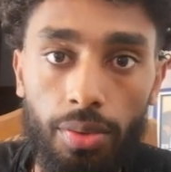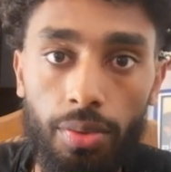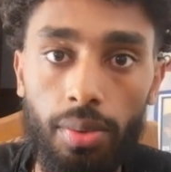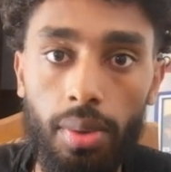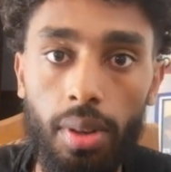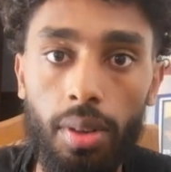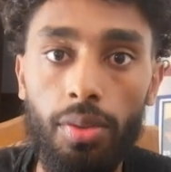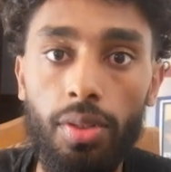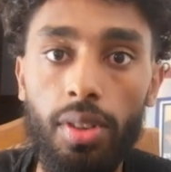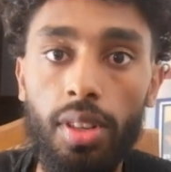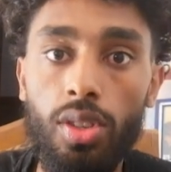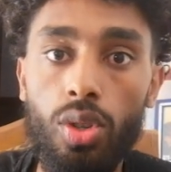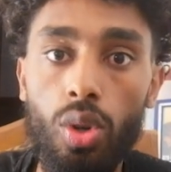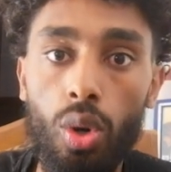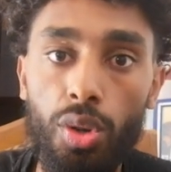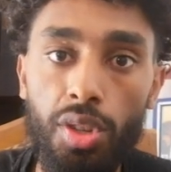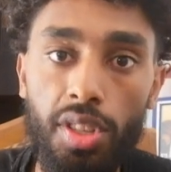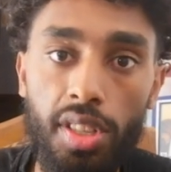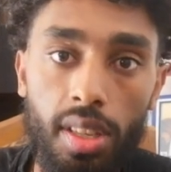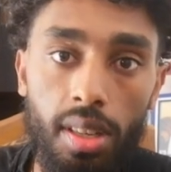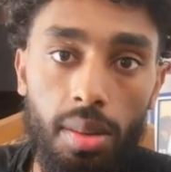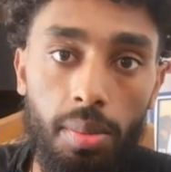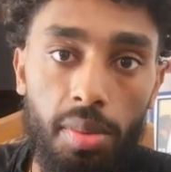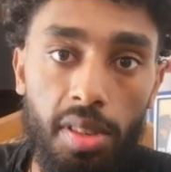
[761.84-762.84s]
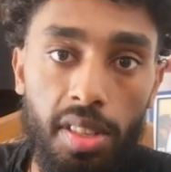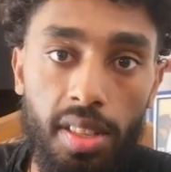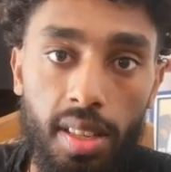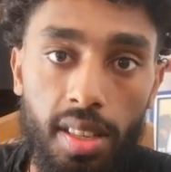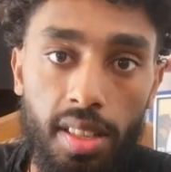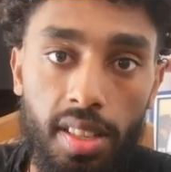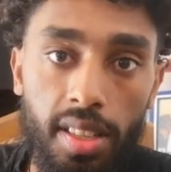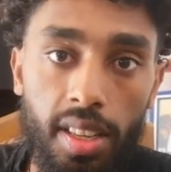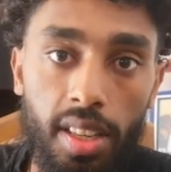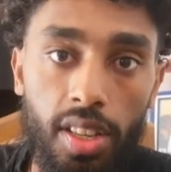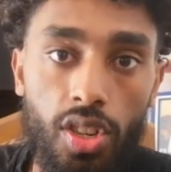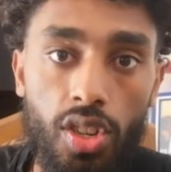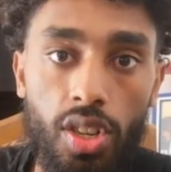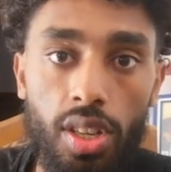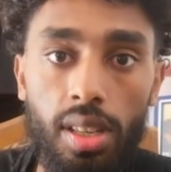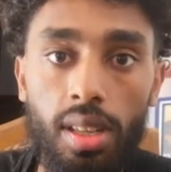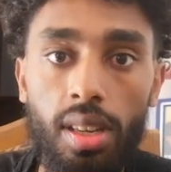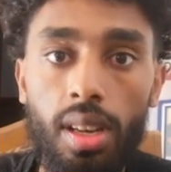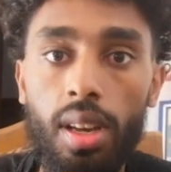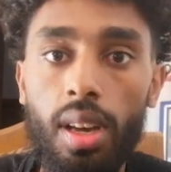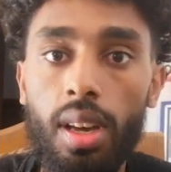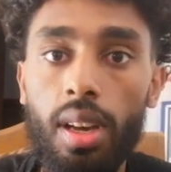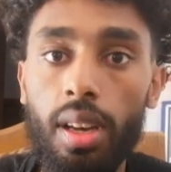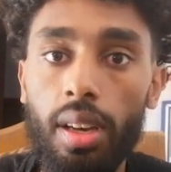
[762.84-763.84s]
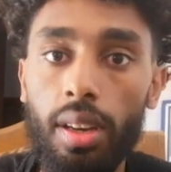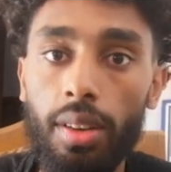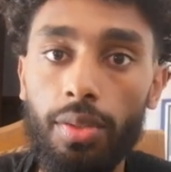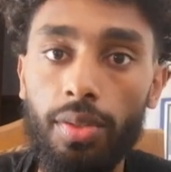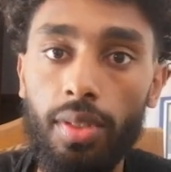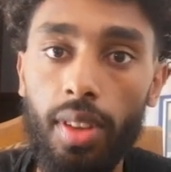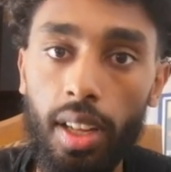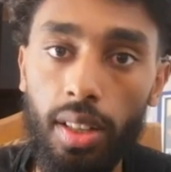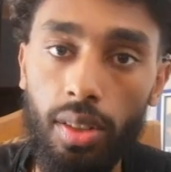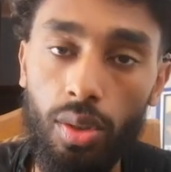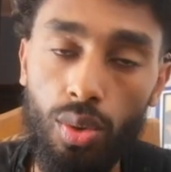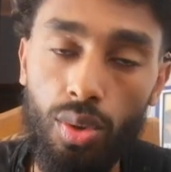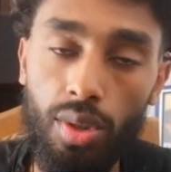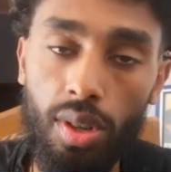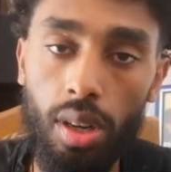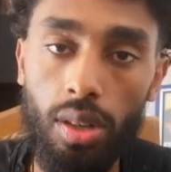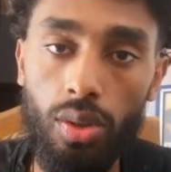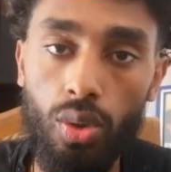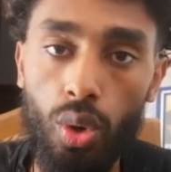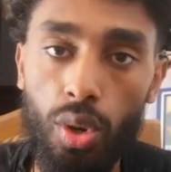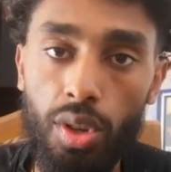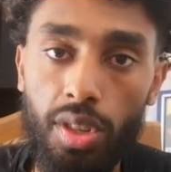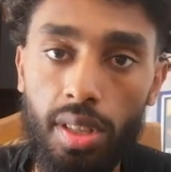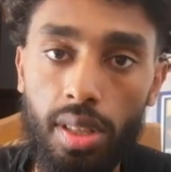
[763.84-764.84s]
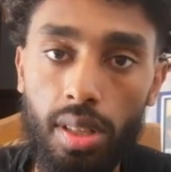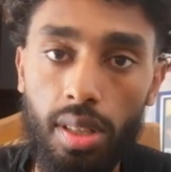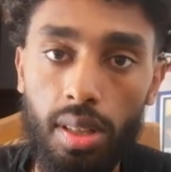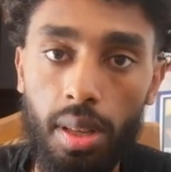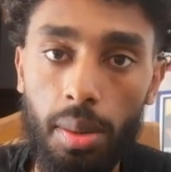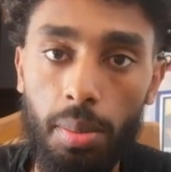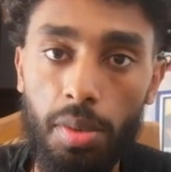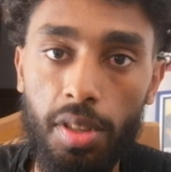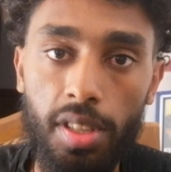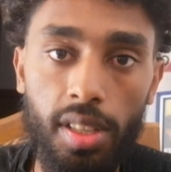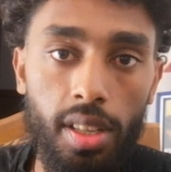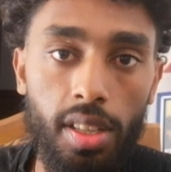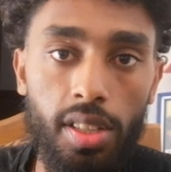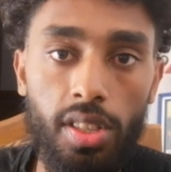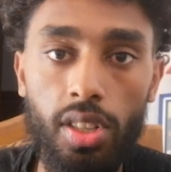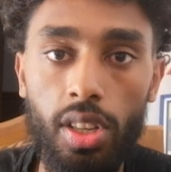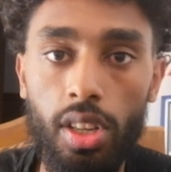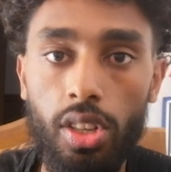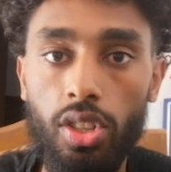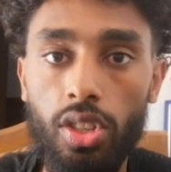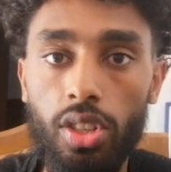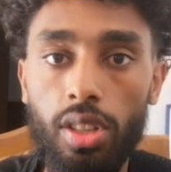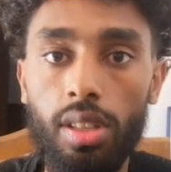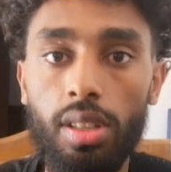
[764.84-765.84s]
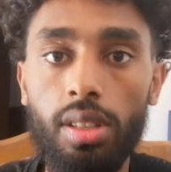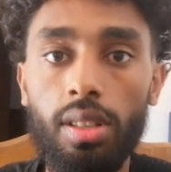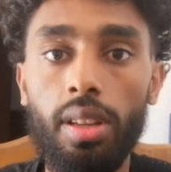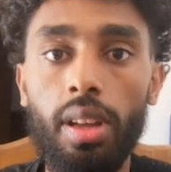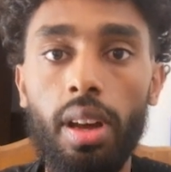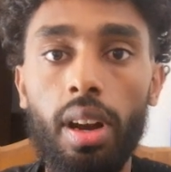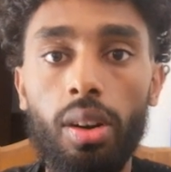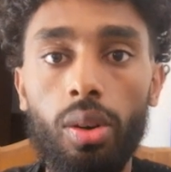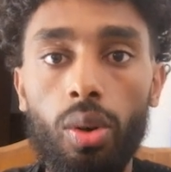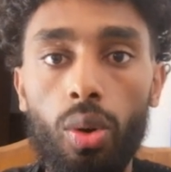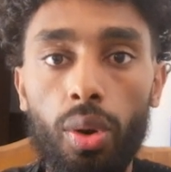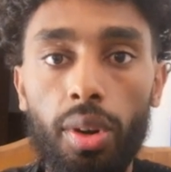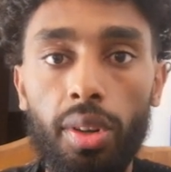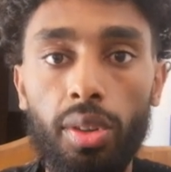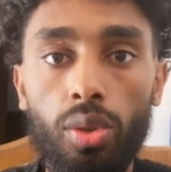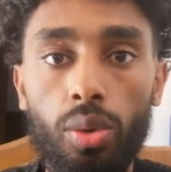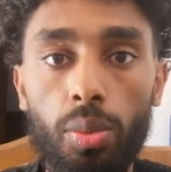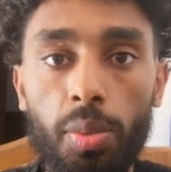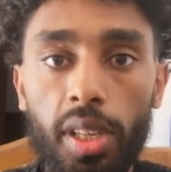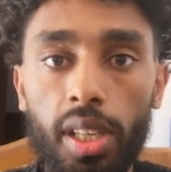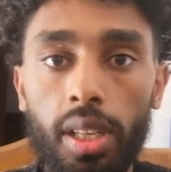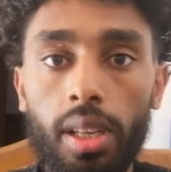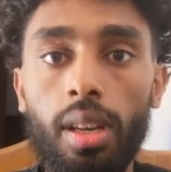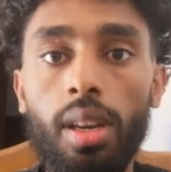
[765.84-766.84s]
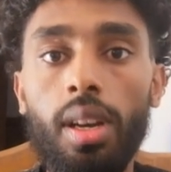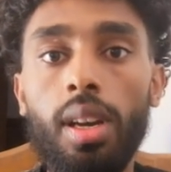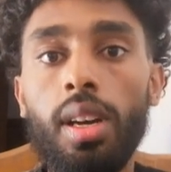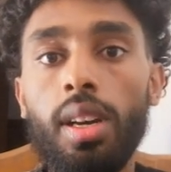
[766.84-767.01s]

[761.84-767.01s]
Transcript: if he joins in business section, if that user joins in the business section, they are going to be